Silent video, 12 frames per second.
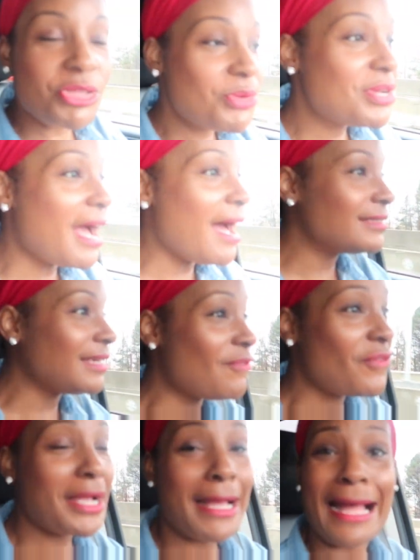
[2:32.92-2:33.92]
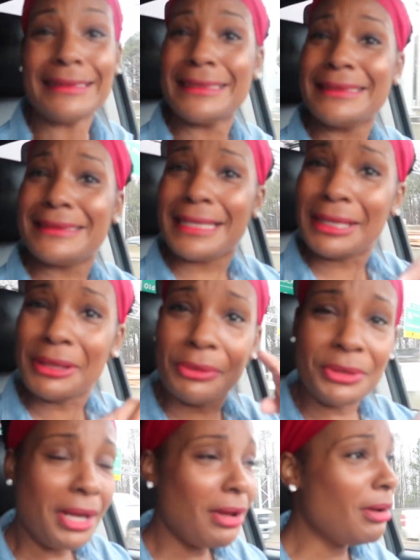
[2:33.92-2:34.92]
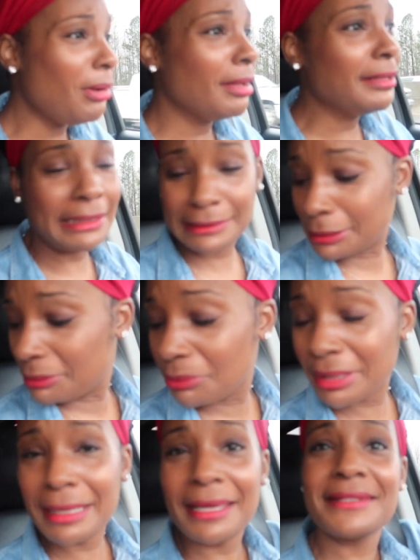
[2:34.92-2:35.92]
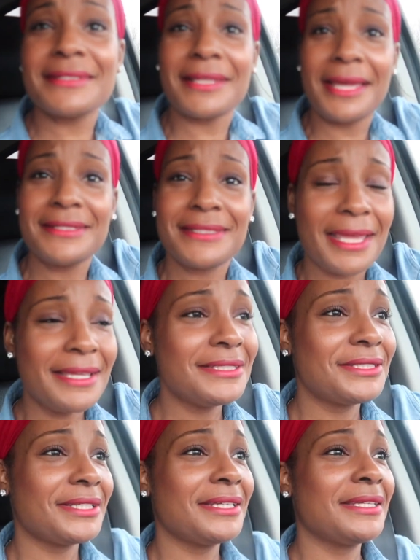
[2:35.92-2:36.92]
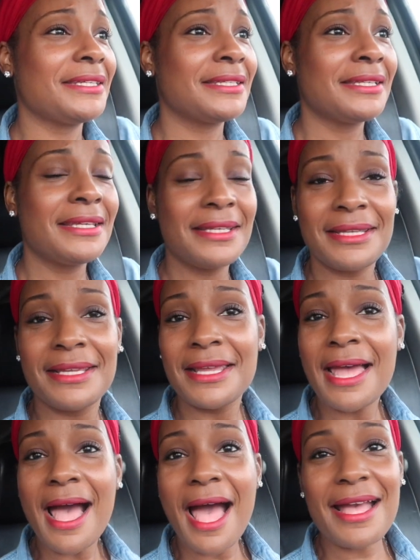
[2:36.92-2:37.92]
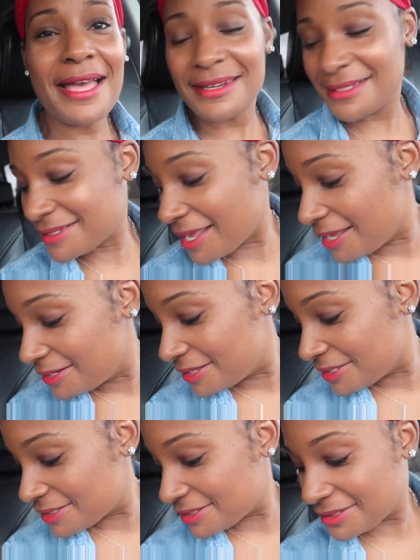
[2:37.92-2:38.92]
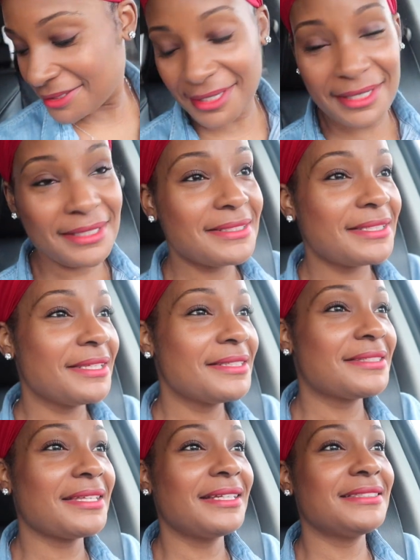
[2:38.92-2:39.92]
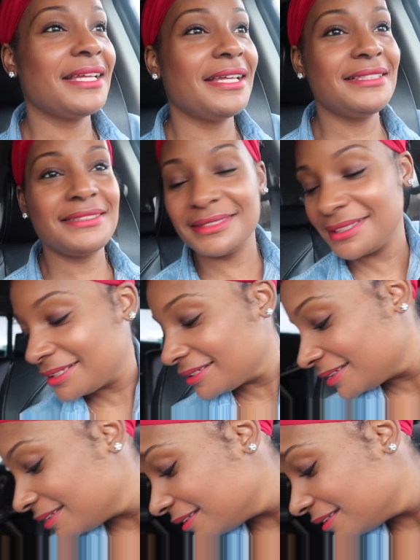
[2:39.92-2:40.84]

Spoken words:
you guys, I forgot to tell y'all. This little boy got a citation. I gotta sign his citation